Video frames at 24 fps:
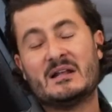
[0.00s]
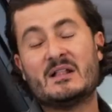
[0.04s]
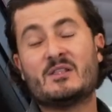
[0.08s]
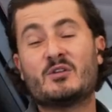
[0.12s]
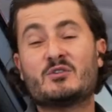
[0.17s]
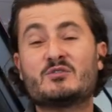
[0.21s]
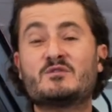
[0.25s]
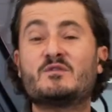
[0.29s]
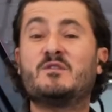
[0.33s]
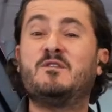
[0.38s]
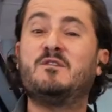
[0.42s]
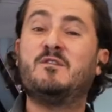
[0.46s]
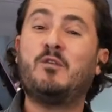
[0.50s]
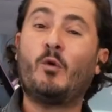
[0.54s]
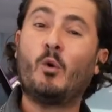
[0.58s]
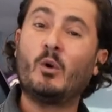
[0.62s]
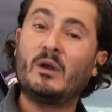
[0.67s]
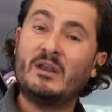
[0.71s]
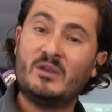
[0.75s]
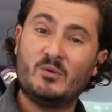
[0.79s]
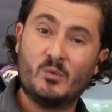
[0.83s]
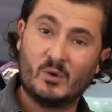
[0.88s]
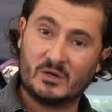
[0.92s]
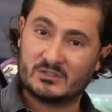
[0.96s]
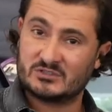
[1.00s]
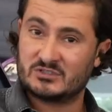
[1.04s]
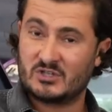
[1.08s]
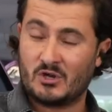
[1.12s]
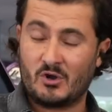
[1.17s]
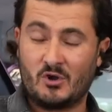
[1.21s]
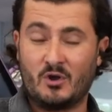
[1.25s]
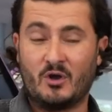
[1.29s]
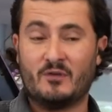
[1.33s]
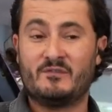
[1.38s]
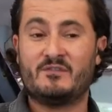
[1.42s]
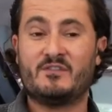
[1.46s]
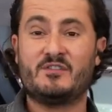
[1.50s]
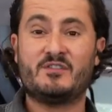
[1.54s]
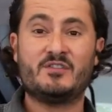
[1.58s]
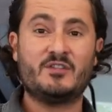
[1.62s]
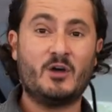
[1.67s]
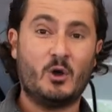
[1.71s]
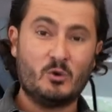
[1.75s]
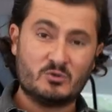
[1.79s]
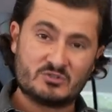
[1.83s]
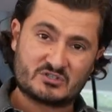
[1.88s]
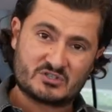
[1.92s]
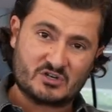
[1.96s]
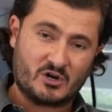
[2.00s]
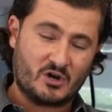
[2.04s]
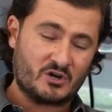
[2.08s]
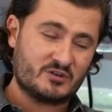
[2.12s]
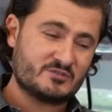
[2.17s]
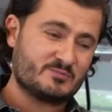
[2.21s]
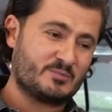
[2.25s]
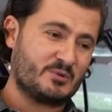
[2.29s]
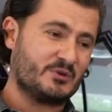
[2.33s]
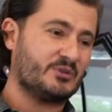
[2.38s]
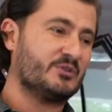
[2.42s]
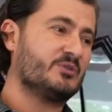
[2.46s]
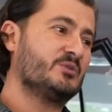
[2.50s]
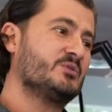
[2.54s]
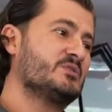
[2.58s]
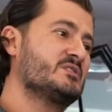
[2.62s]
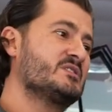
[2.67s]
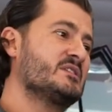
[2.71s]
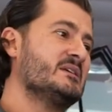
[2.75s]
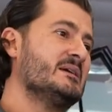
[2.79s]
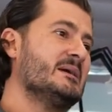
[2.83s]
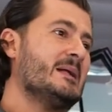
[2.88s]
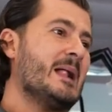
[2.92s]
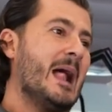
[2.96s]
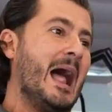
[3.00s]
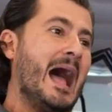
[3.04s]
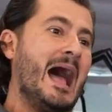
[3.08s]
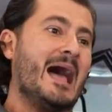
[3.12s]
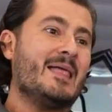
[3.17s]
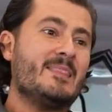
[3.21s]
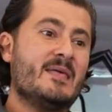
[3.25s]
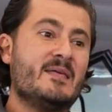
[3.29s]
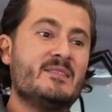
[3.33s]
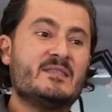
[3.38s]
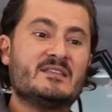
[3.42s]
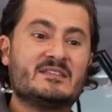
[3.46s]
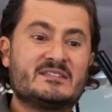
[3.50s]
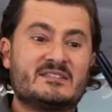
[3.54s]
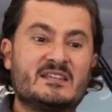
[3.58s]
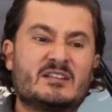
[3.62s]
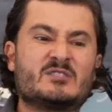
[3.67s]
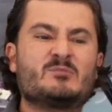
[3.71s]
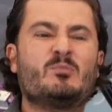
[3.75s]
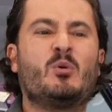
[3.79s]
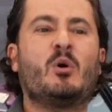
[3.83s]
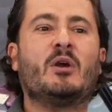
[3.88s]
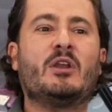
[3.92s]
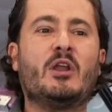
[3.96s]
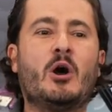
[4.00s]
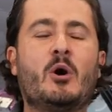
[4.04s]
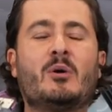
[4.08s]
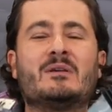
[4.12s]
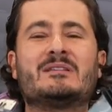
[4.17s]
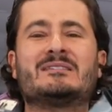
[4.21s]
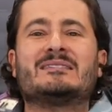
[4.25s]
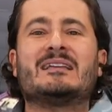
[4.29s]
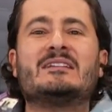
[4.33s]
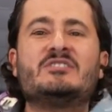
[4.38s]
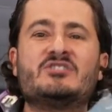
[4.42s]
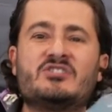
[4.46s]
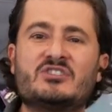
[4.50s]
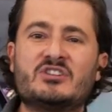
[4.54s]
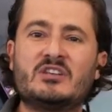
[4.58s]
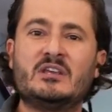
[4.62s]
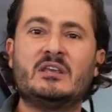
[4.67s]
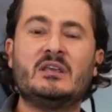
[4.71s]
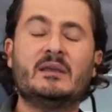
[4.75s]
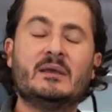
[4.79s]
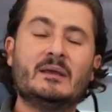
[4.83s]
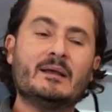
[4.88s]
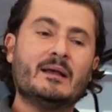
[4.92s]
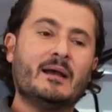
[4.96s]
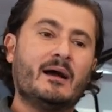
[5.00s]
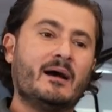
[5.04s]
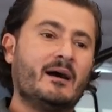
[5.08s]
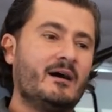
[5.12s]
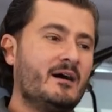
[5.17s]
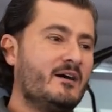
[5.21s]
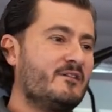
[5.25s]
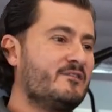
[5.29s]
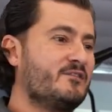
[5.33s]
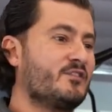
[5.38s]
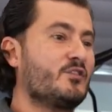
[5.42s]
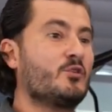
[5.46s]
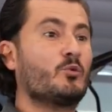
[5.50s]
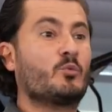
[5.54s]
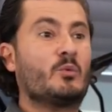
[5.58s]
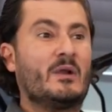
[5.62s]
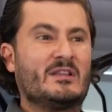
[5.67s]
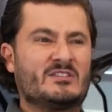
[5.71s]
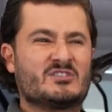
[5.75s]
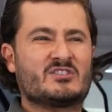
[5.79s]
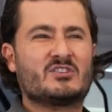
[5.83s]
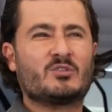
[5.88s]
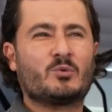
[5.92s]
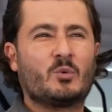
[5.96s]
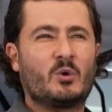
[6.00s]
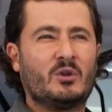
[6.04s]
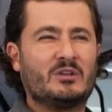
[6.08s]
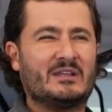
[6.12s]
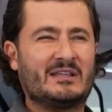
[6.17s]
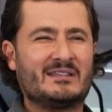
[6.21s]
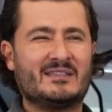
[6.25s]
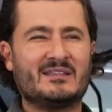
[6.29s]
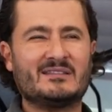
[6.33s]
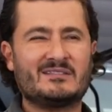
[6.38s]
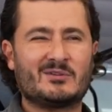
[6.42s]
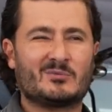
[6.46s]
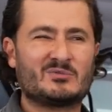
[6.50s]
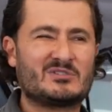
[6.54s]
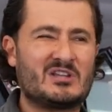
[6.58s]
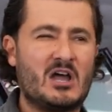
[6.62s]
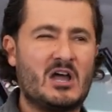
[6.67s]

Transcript: There's 41 of those cars produced, and then the 6.0 essentially for the rest of the world, I think there was